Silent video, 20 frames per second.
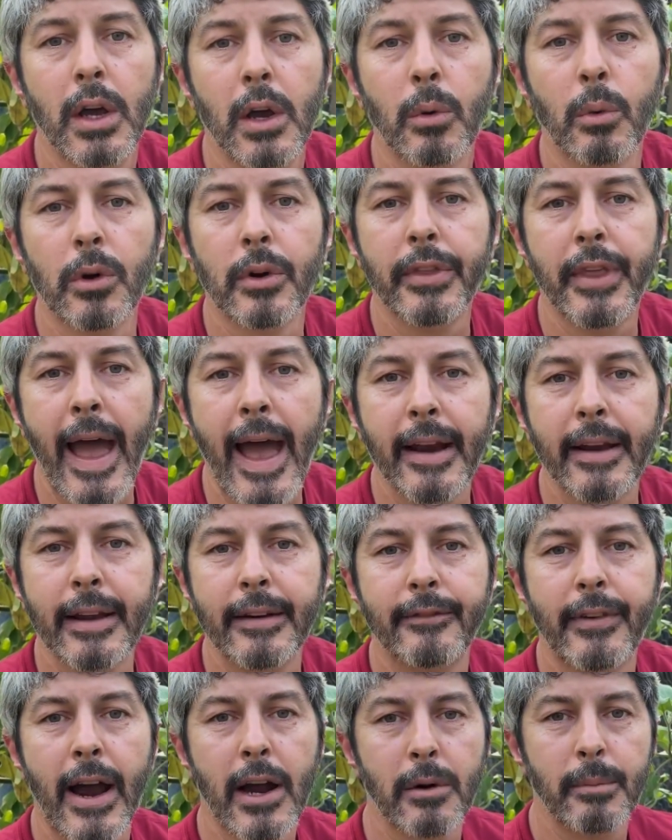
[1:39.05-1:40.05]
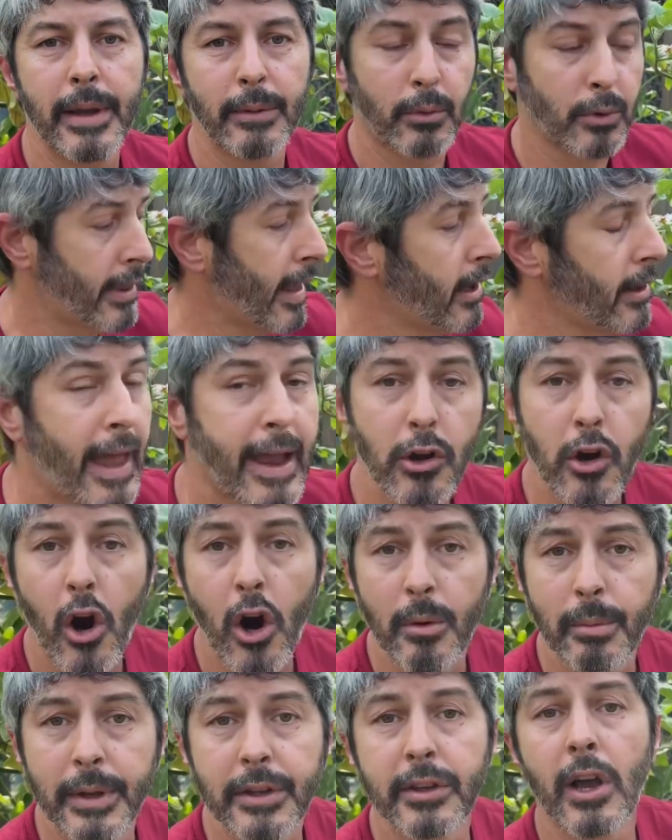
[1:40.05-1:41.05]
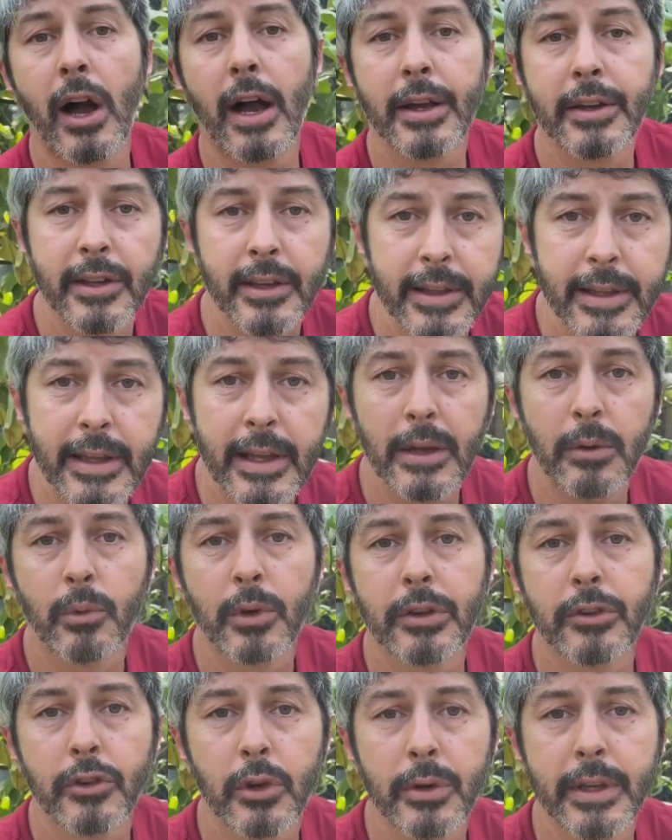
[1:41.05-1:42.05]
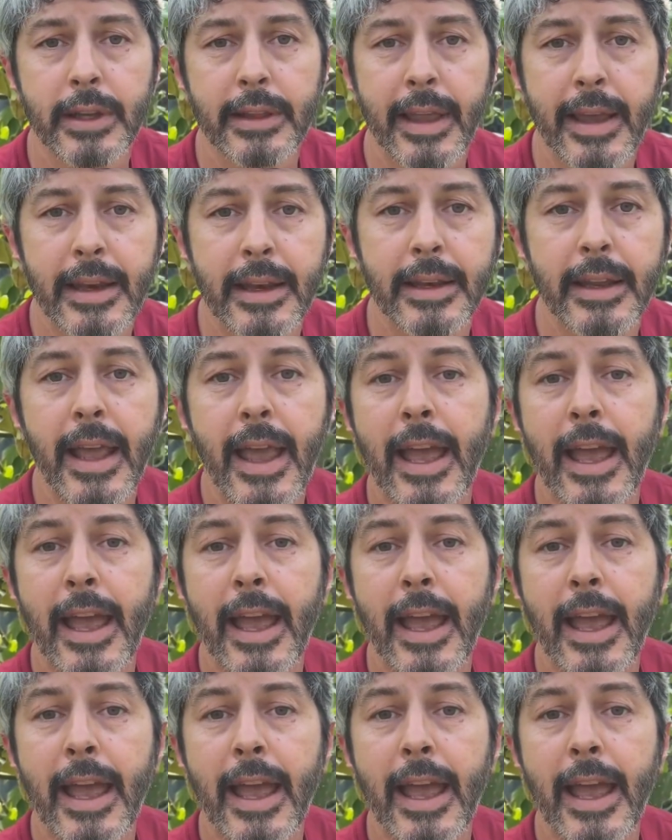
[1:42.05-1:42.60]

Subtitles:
where that environment, where that carbon is constantly getting recirculated